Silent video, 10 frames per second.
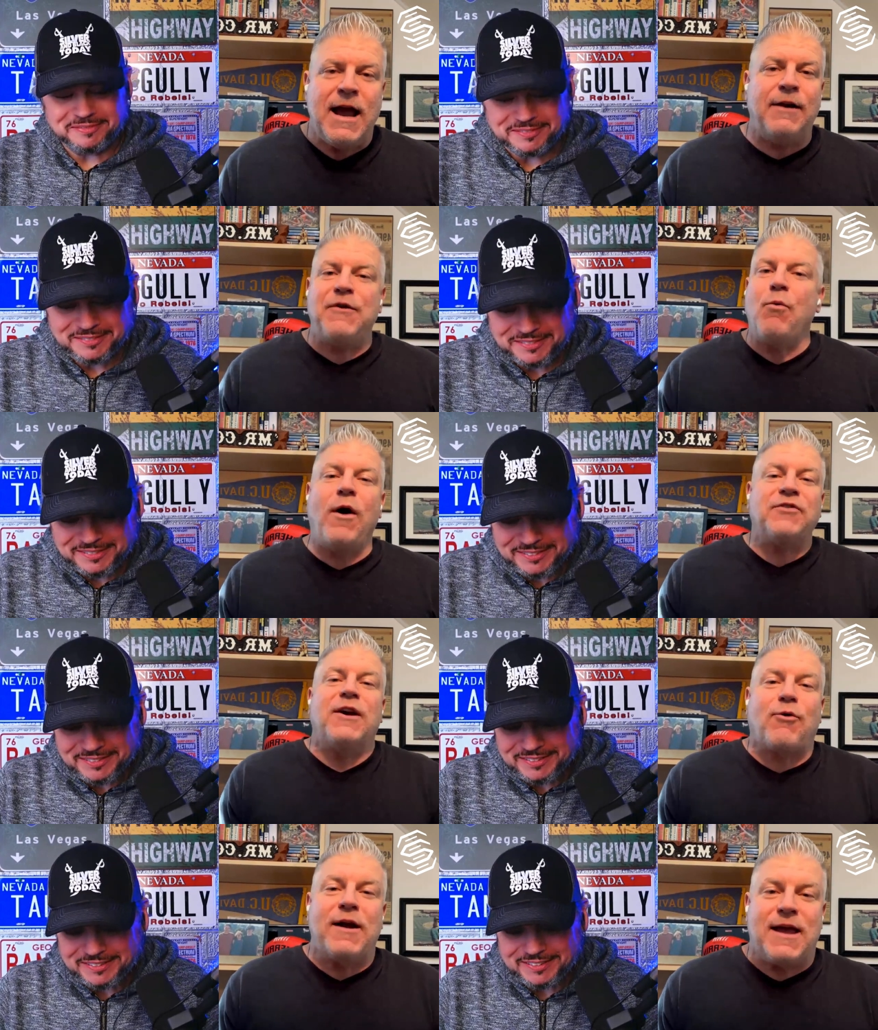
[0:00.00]
Speaker 1: And if he
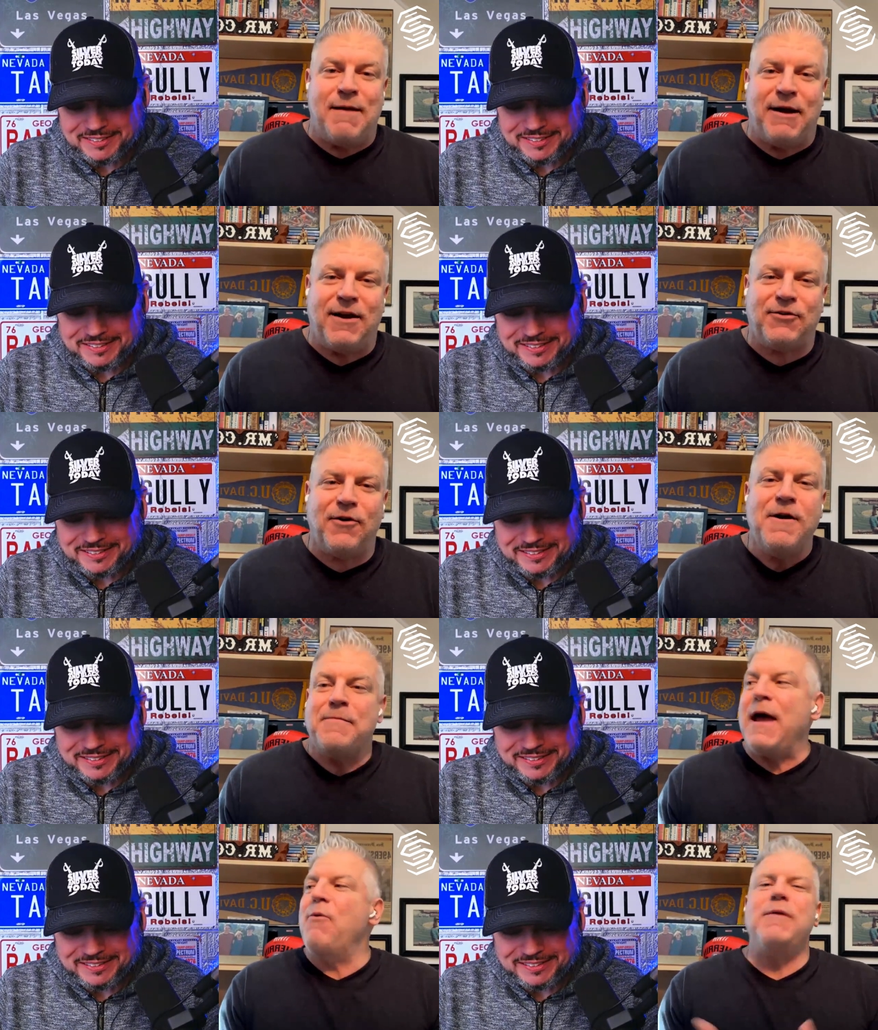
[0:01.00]
wasn't a great game manager,
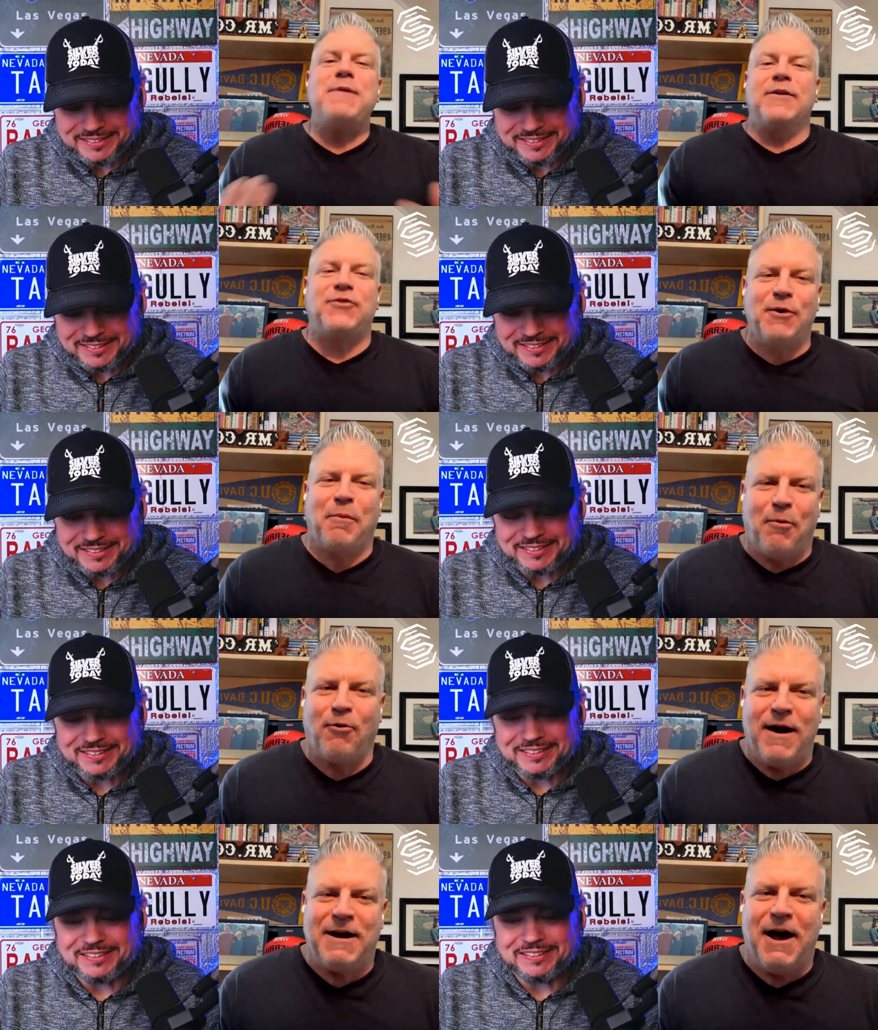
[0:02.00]
they wouldn't be in the Super
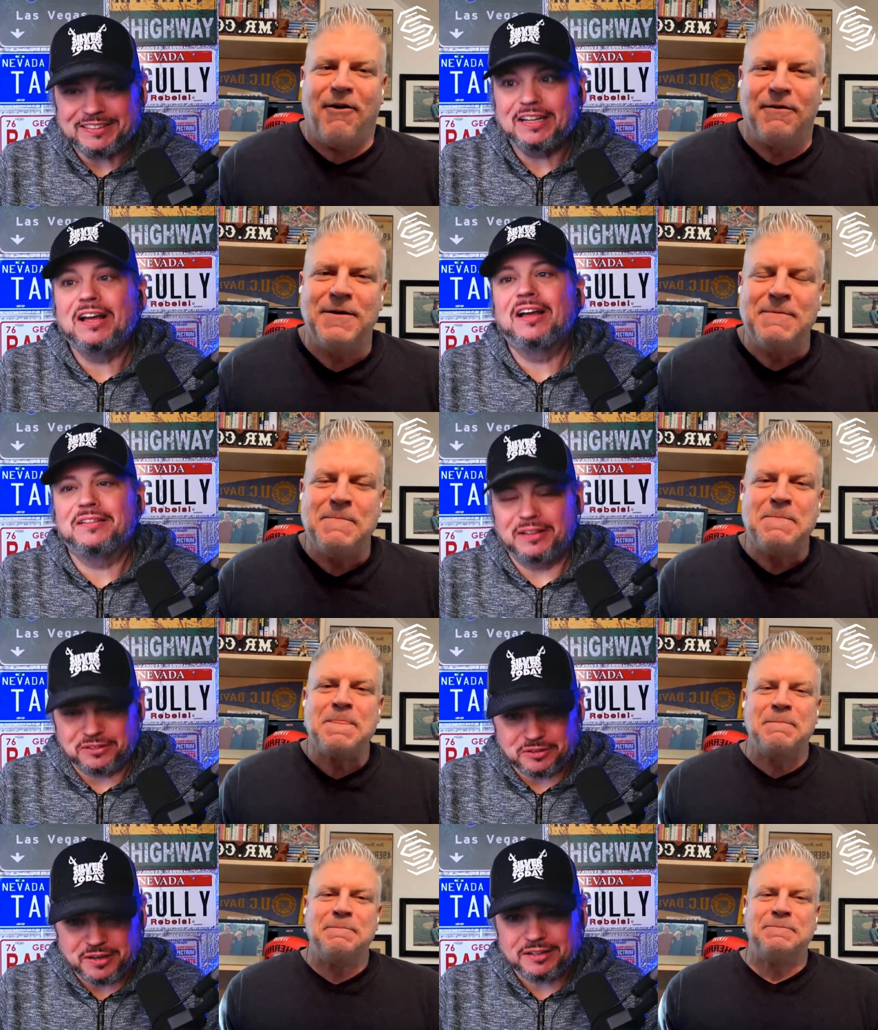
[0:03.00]
Bowl right now.
Speaker 2: That's
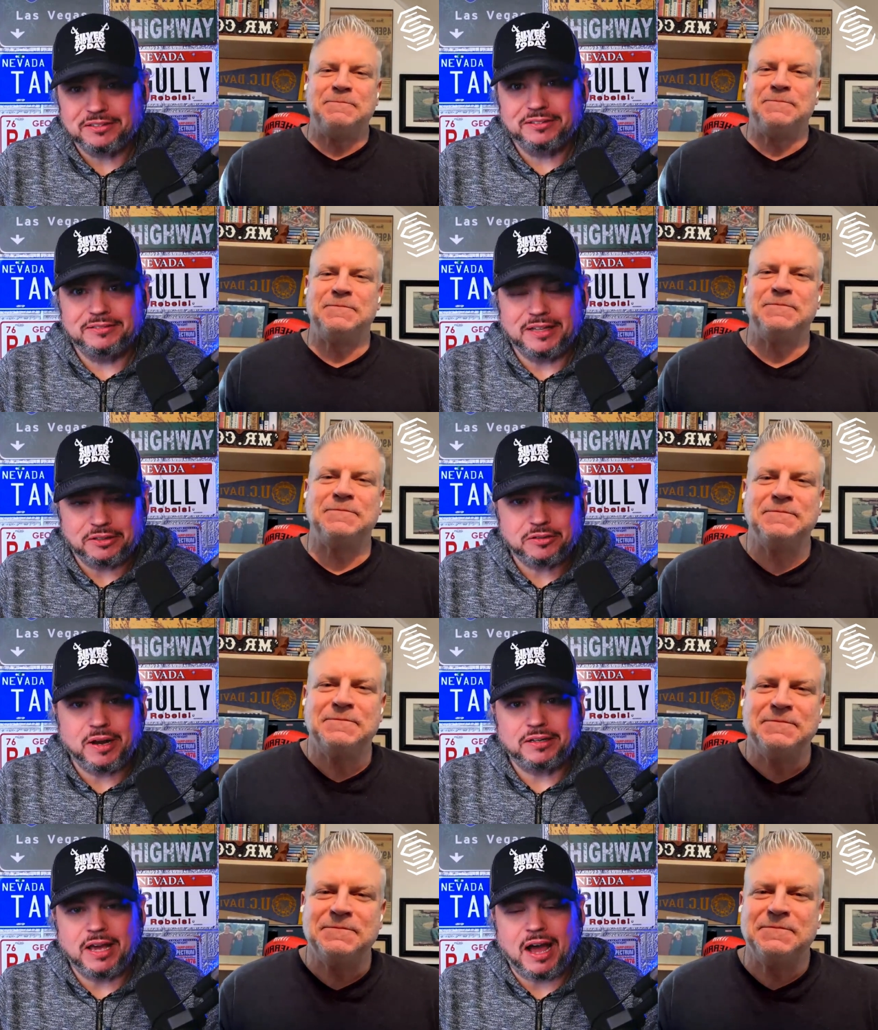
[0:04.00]
correct. That's
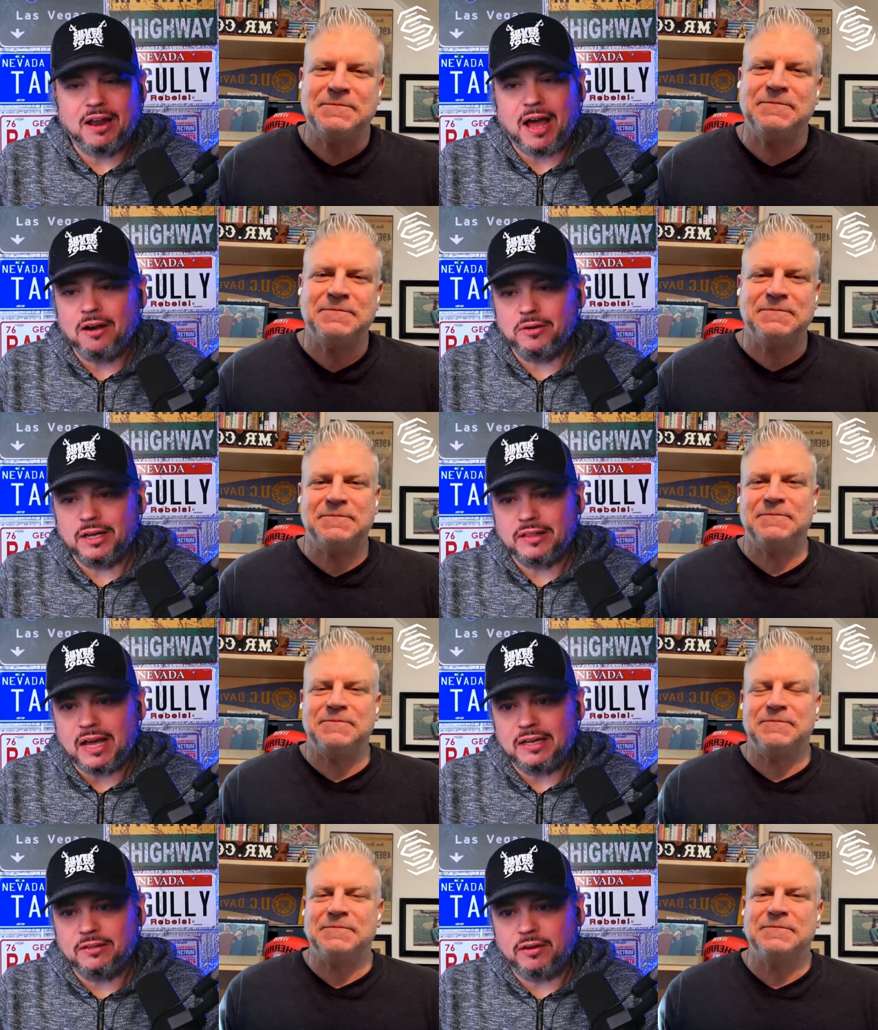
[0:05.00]
correct. Yeah, I don't get that
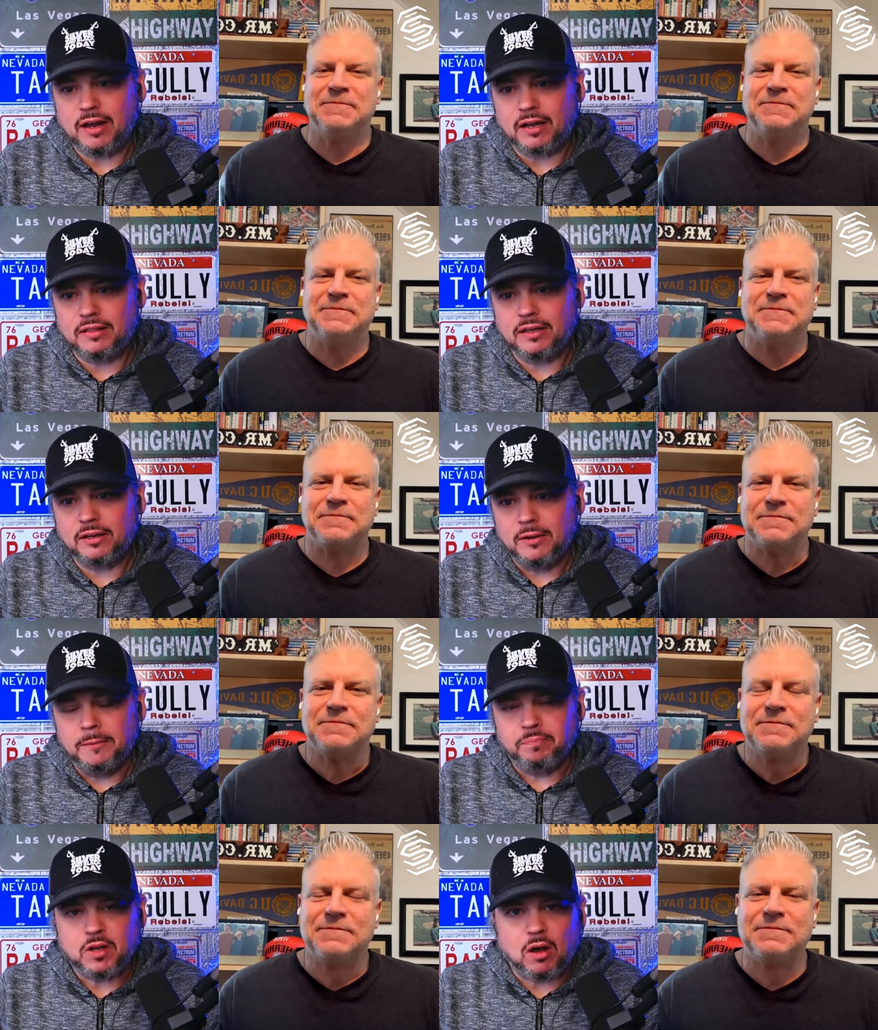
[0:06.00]
either. And I think
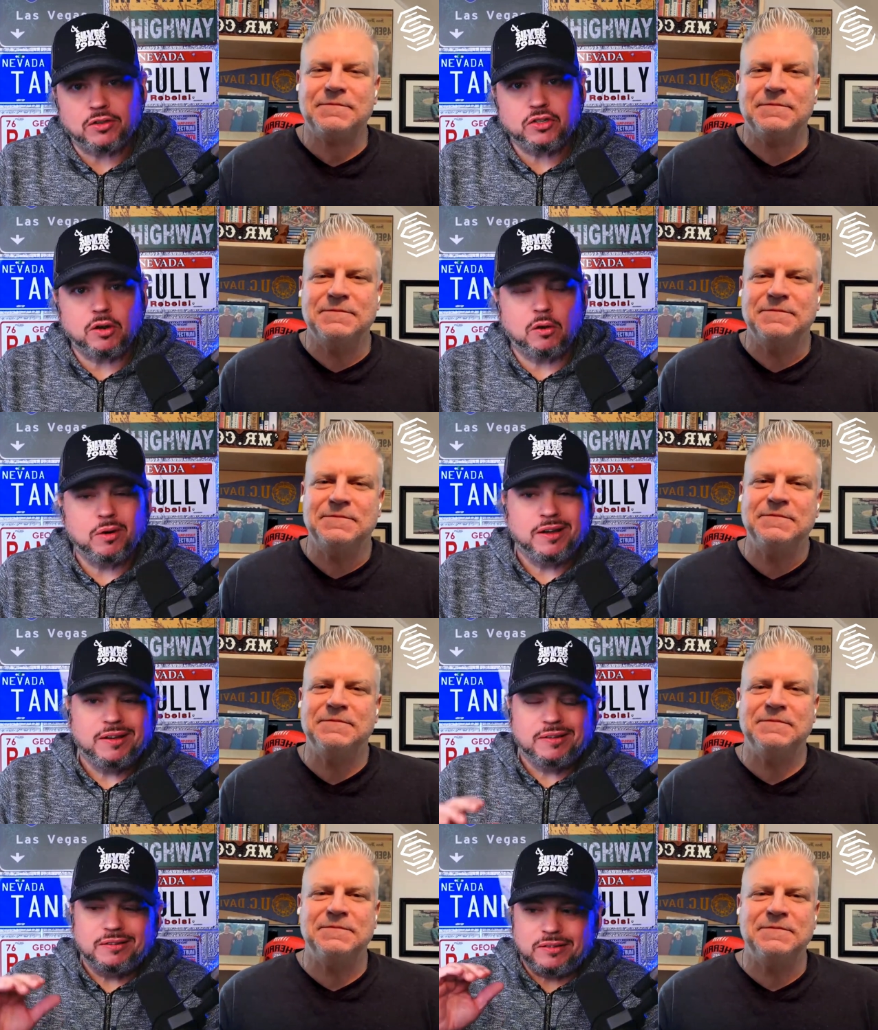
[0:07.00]
also
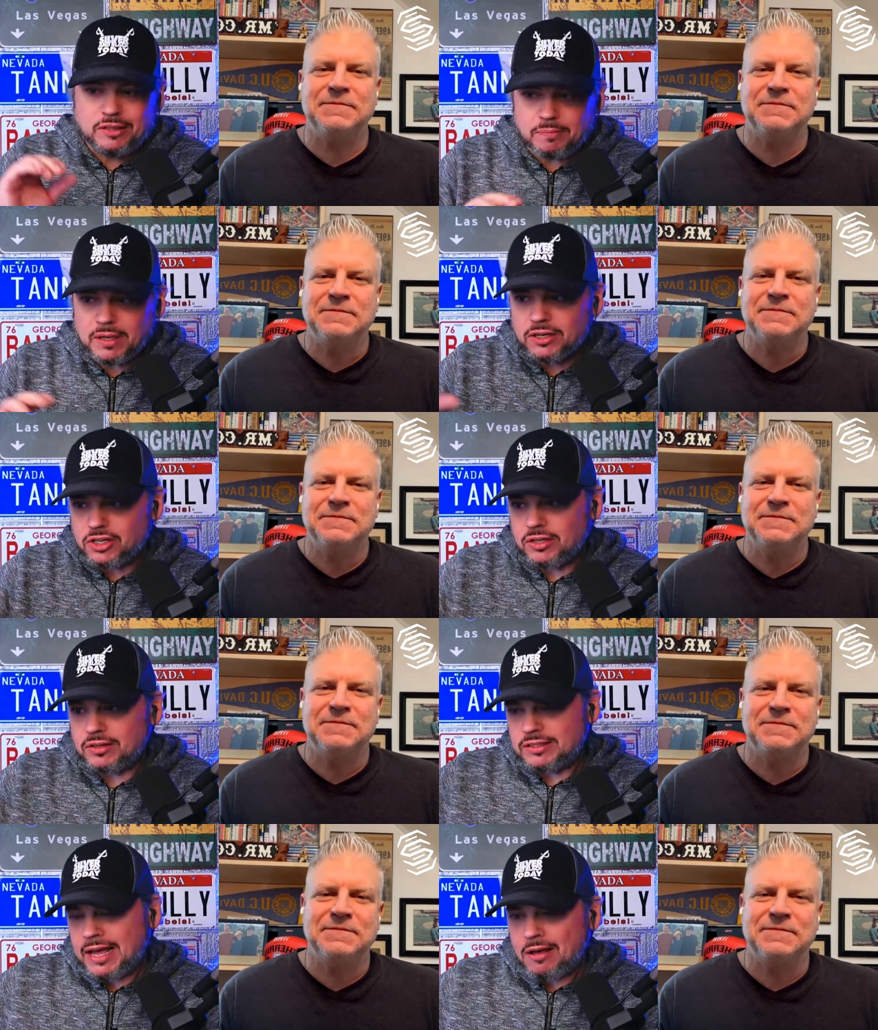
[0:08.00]
diminishing the
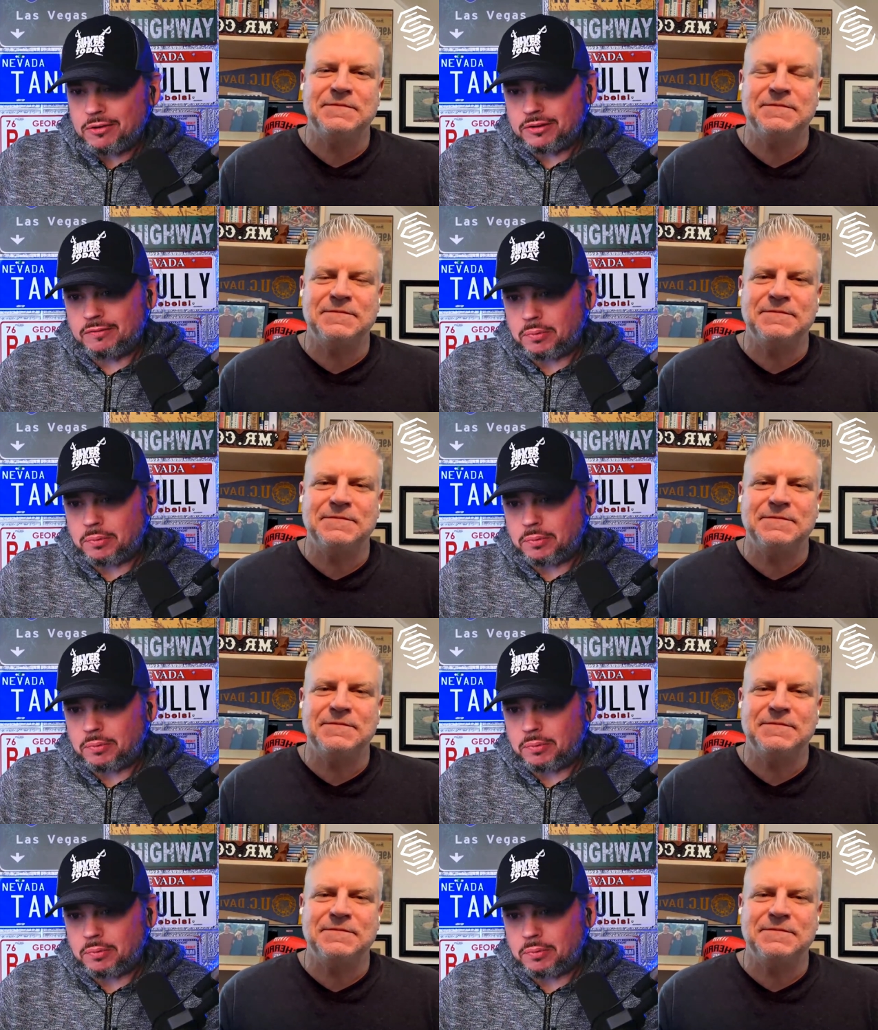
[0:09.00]
talent of